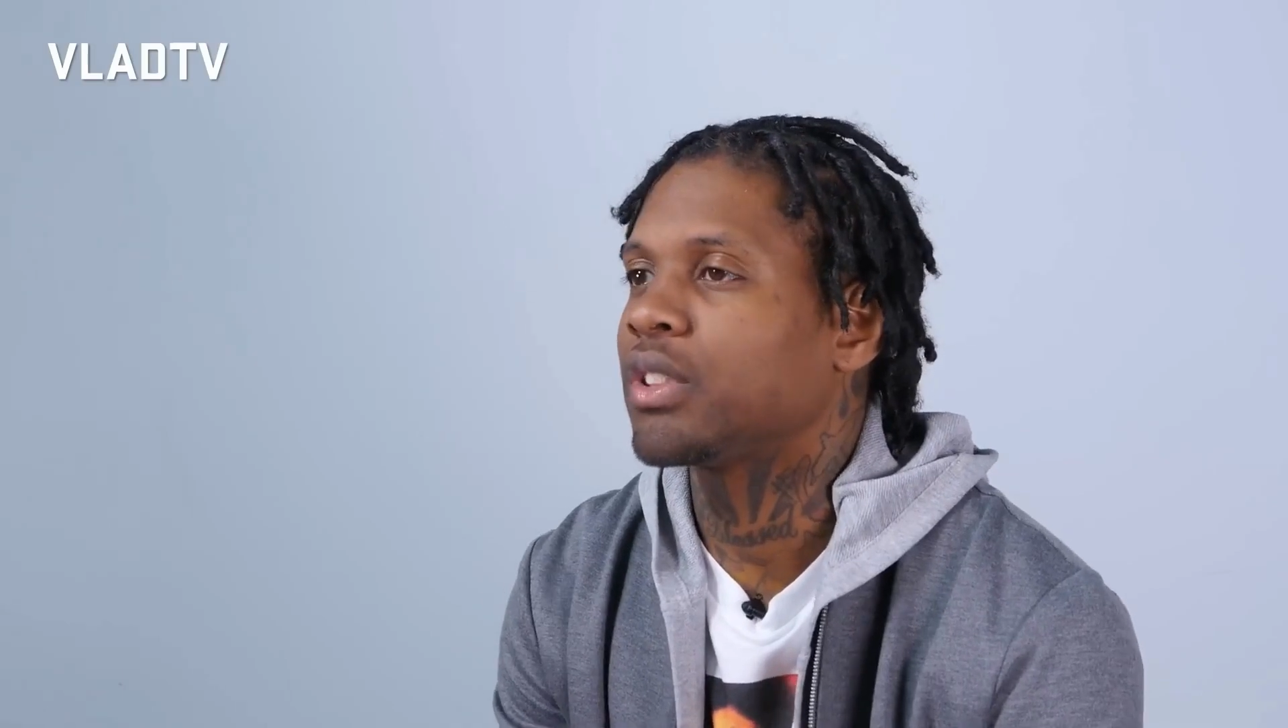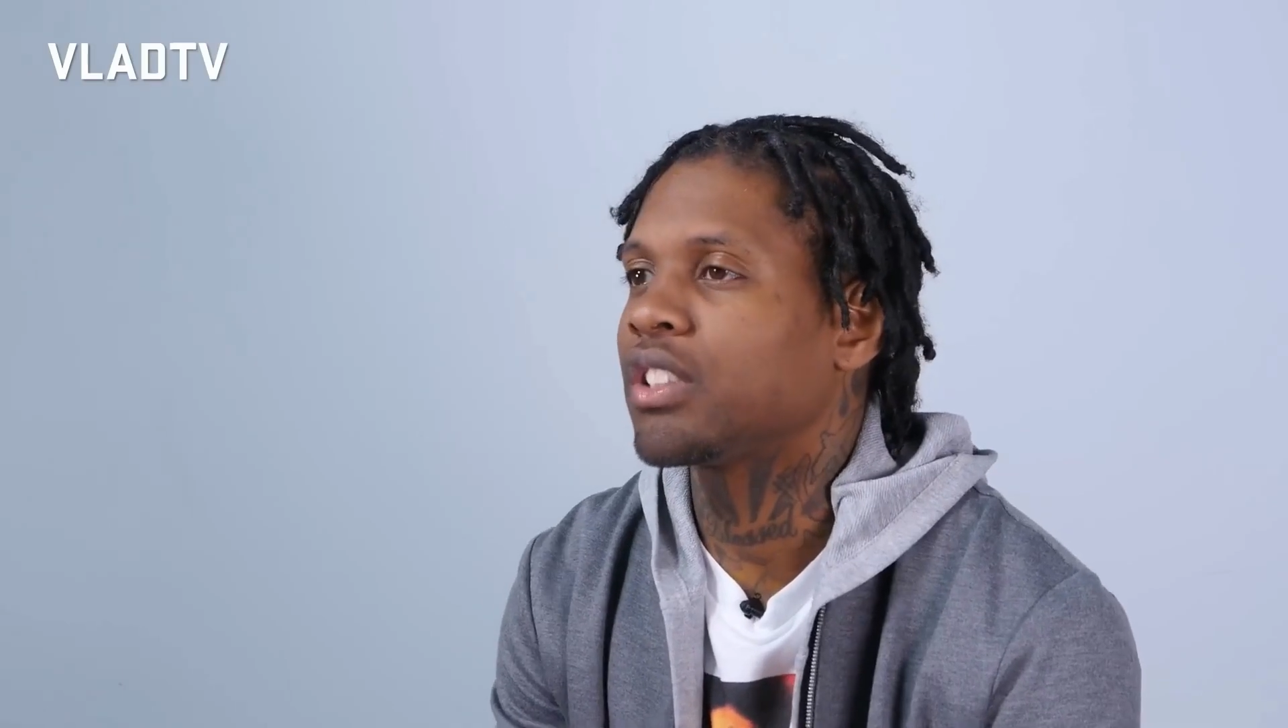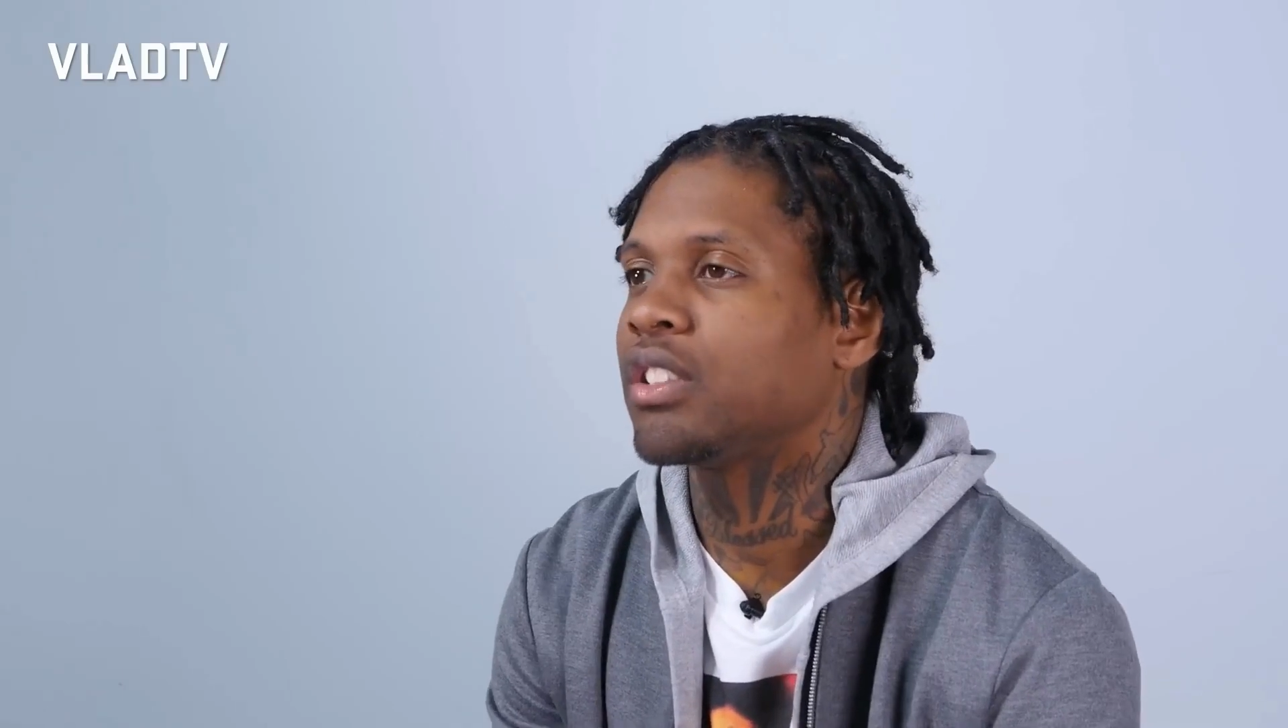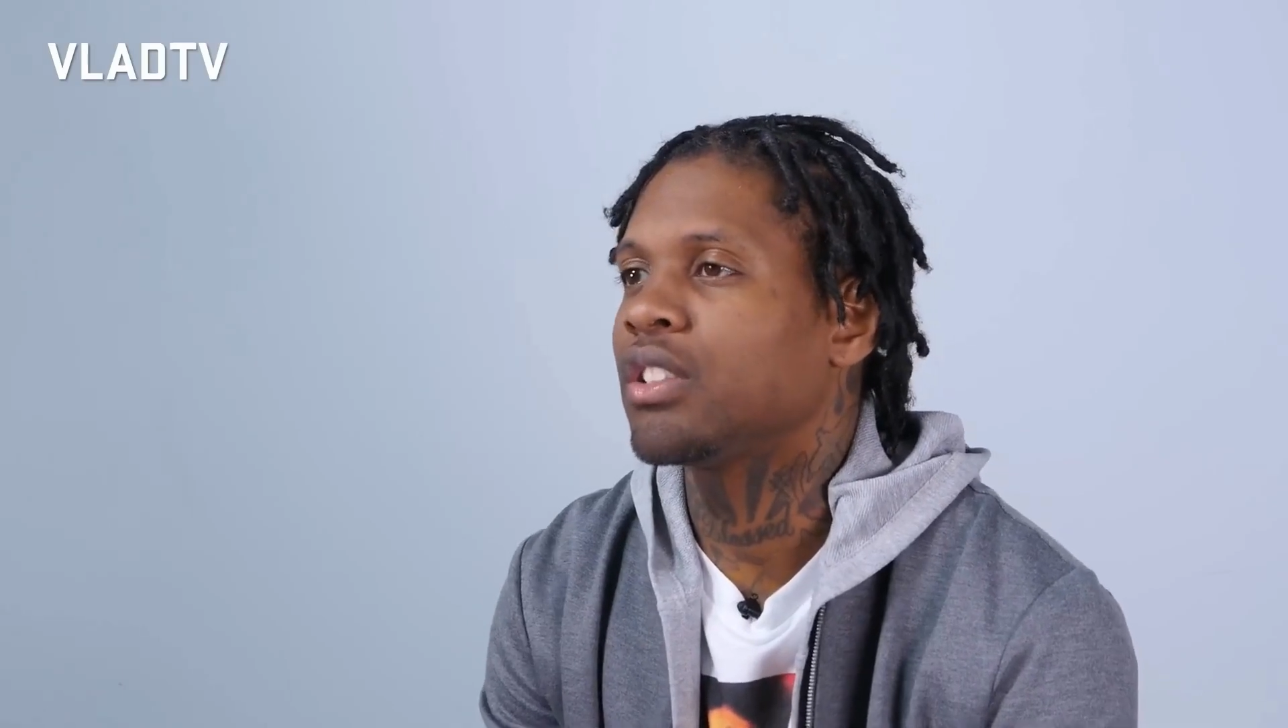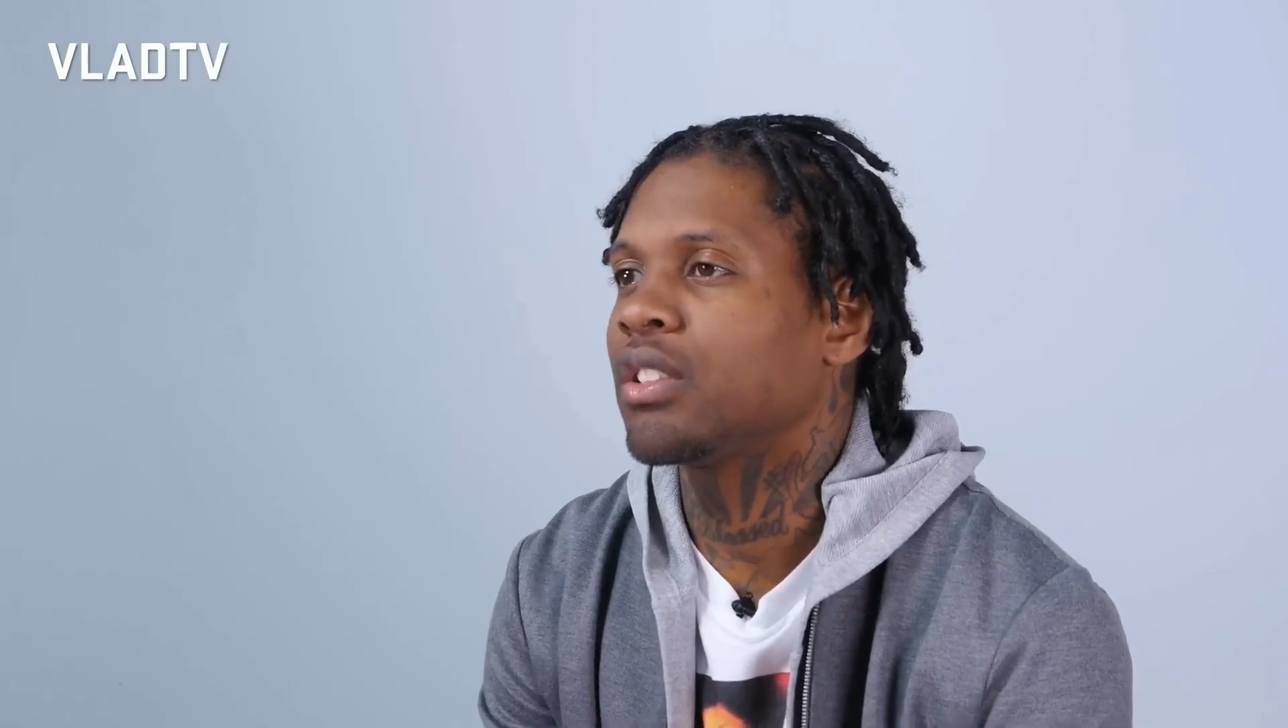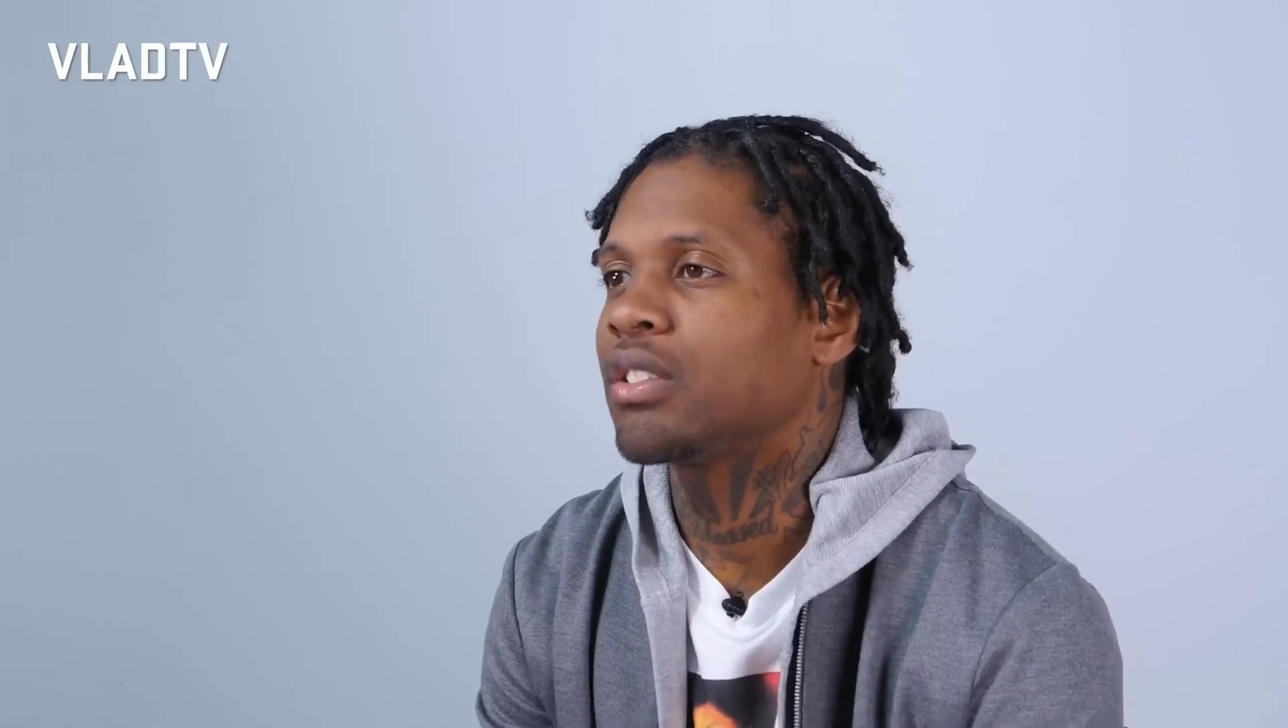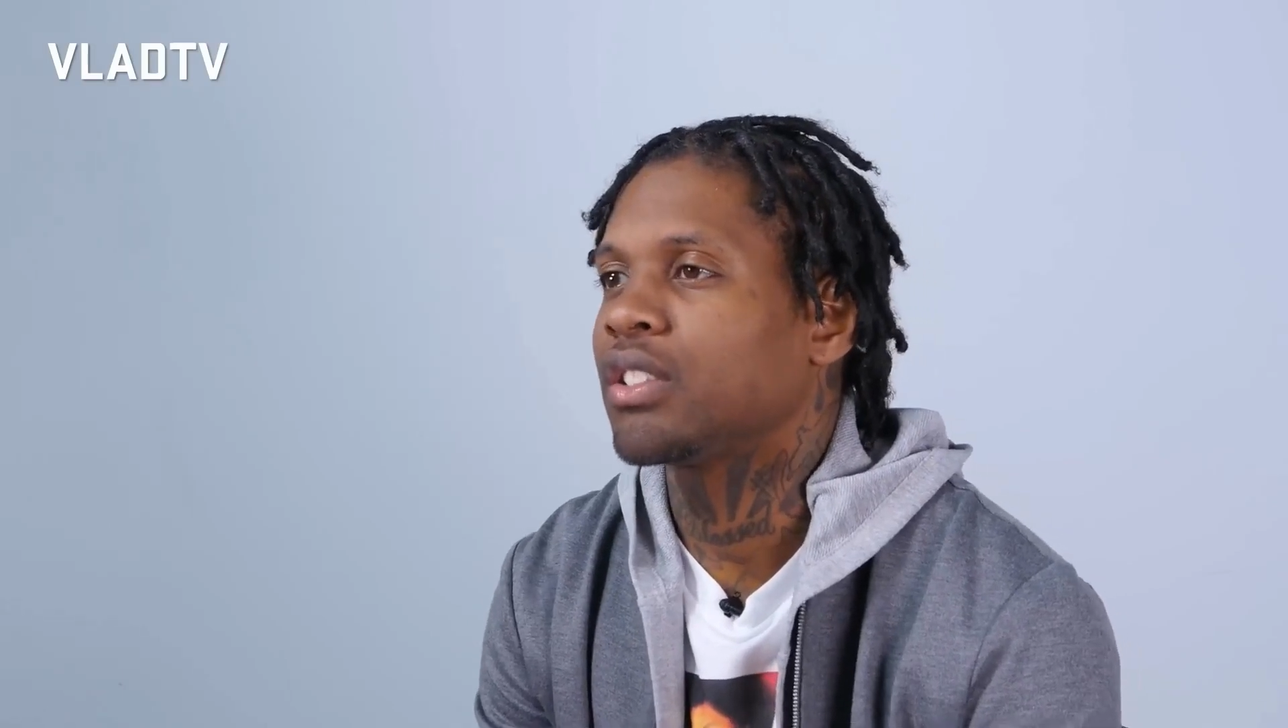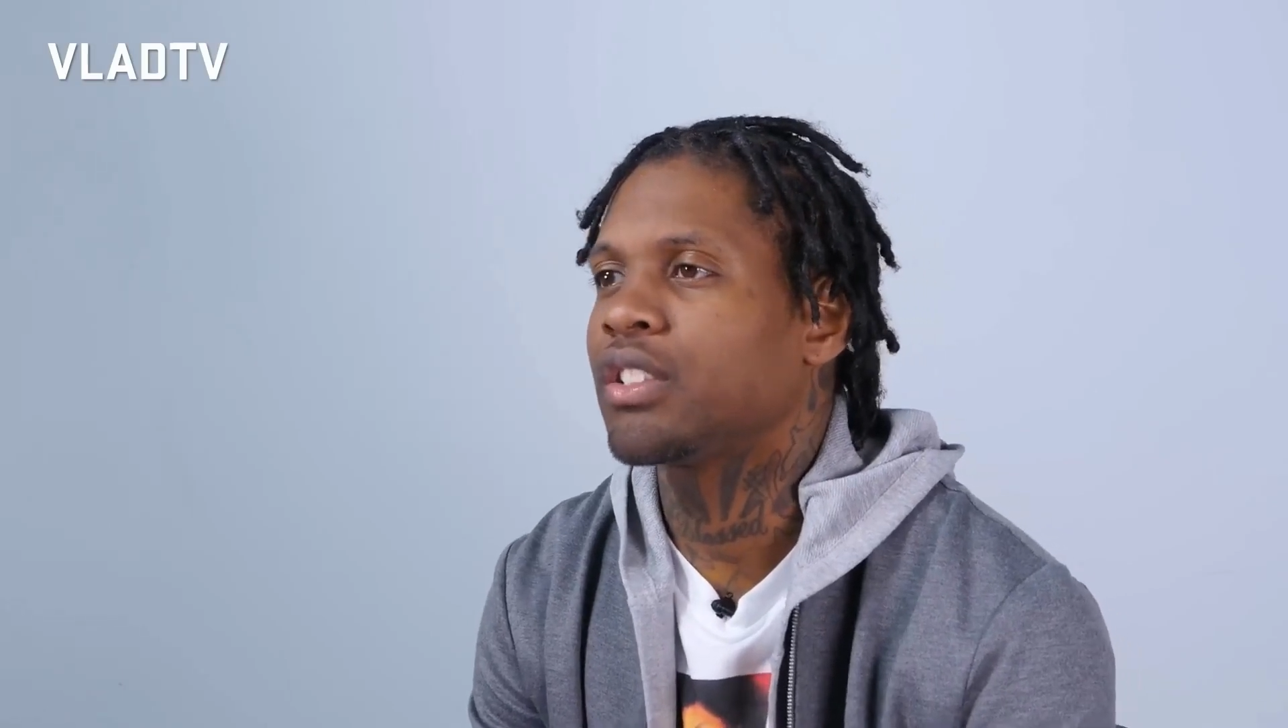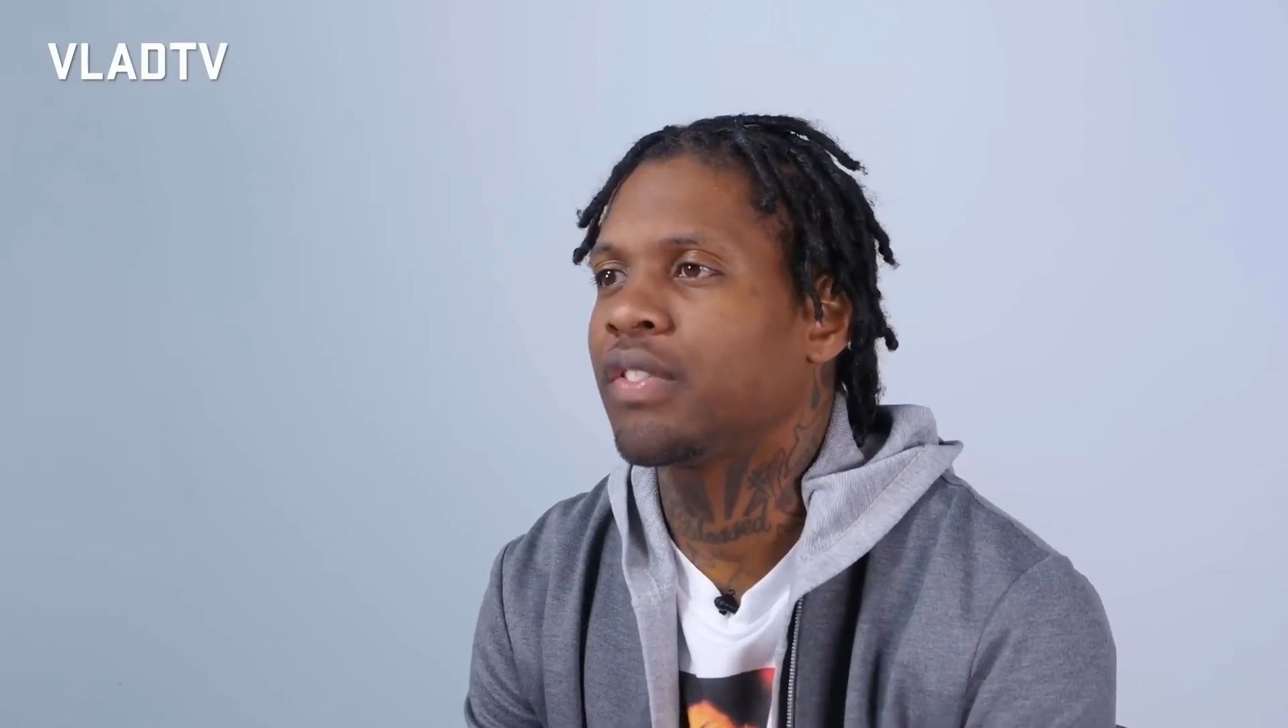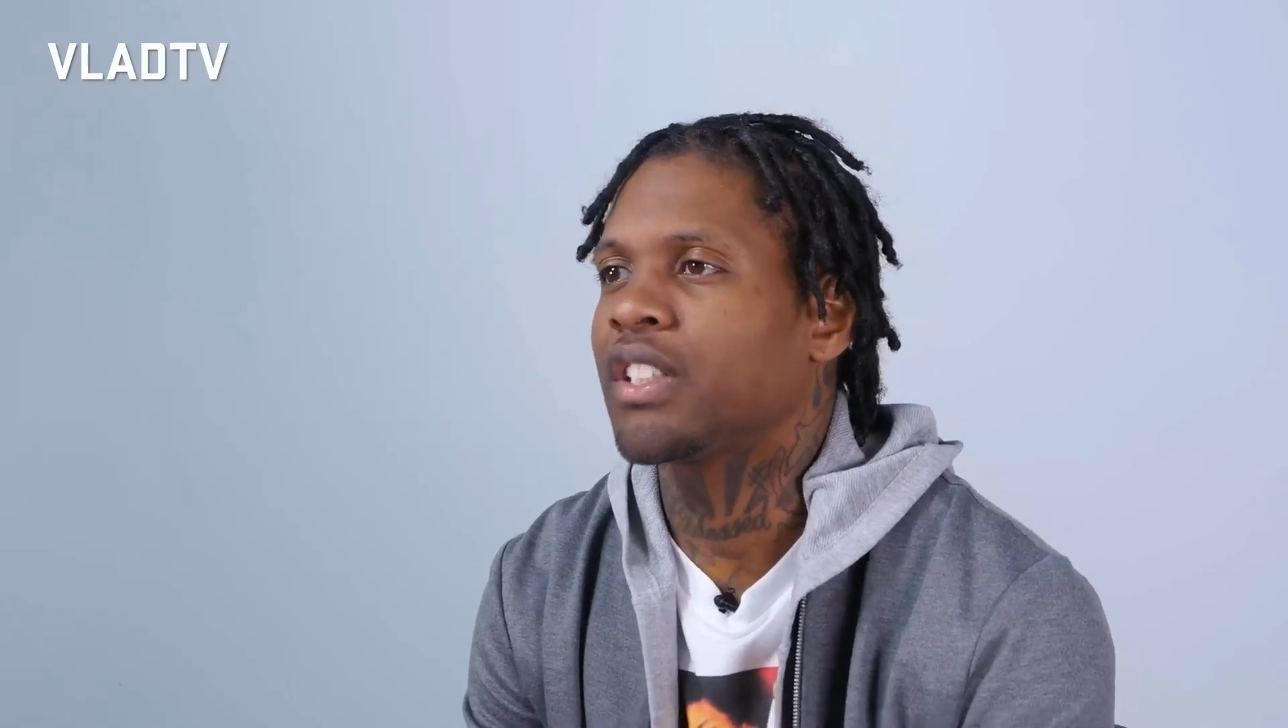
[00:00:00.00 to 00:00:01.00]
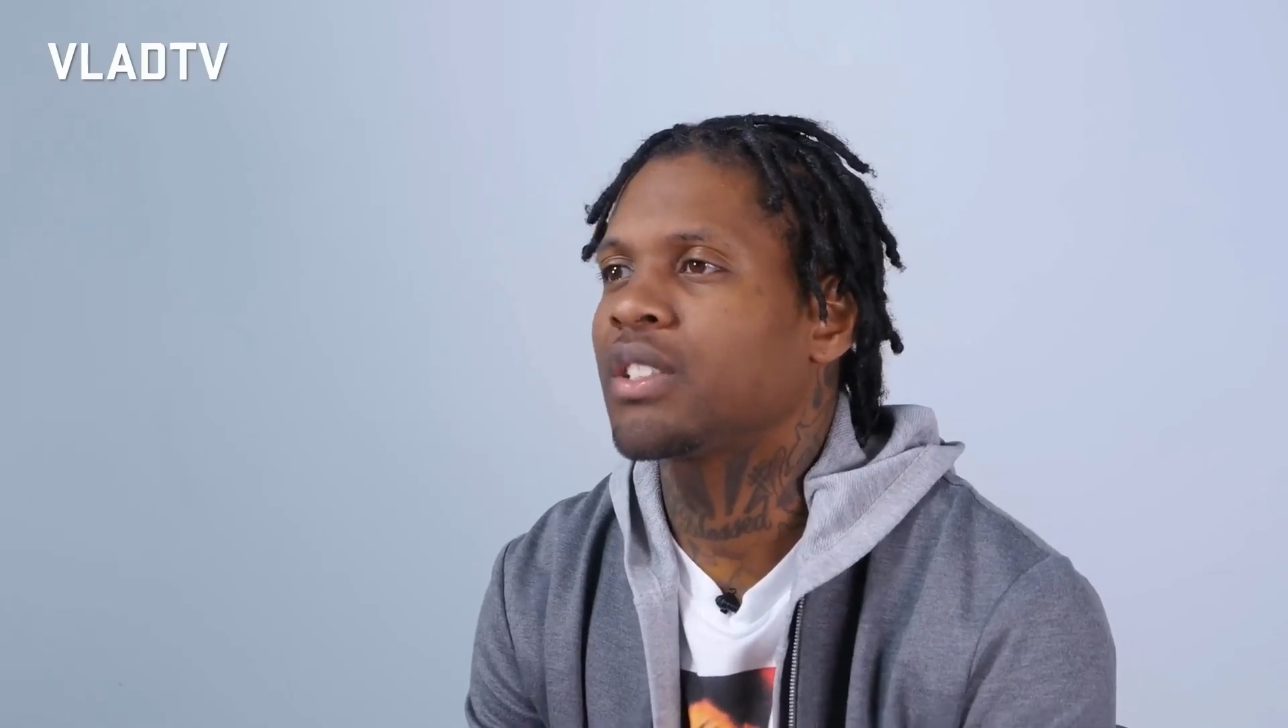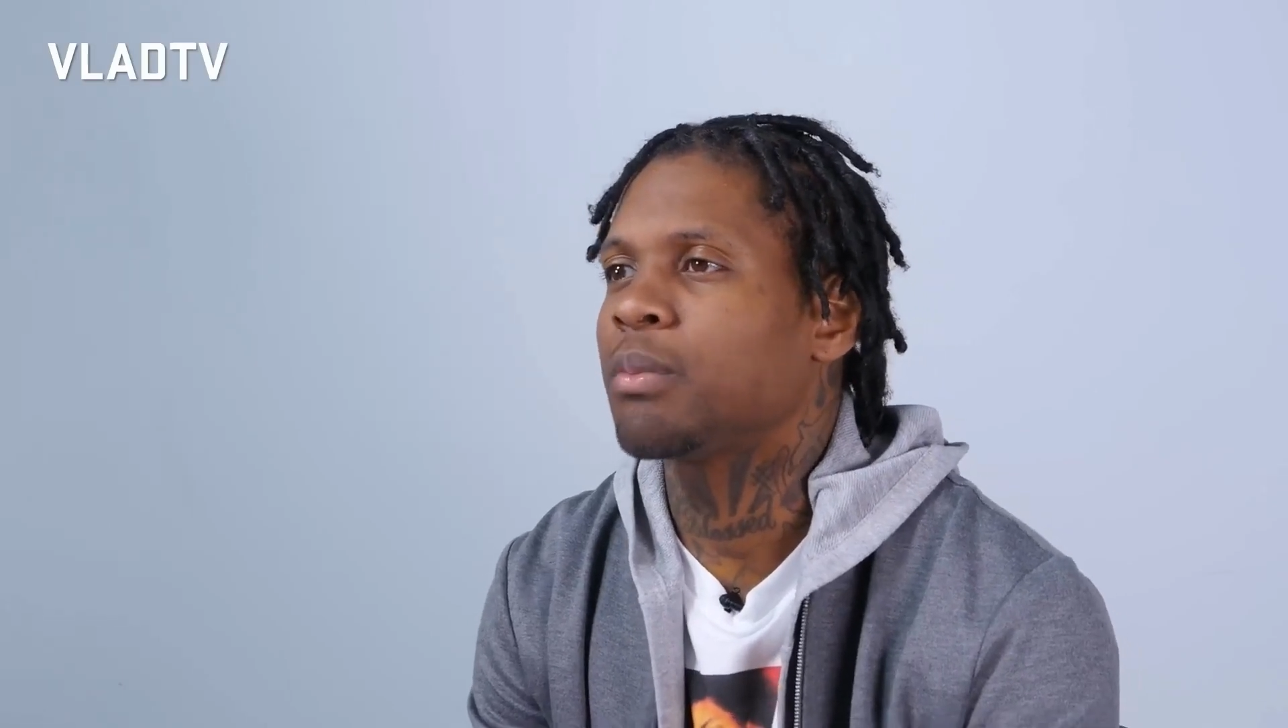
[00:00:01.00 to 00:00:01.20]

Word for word: him into the artist he is